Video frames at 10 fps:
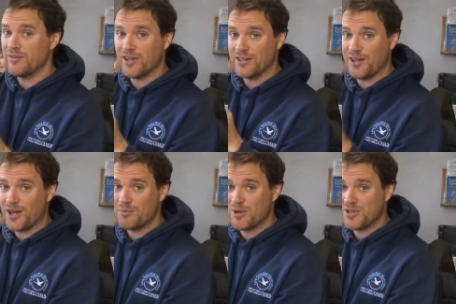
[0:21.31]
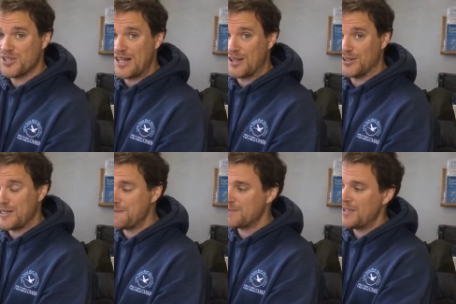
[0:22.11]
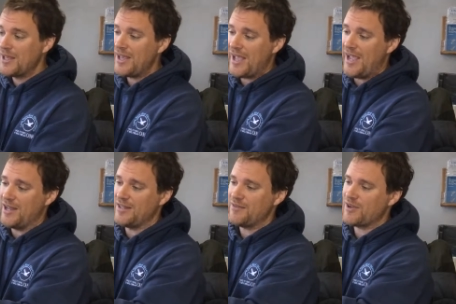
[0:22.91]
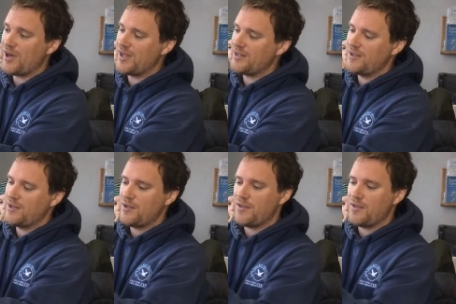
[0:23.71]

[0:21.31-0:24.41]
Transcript: They've got a lot of personality, and they've got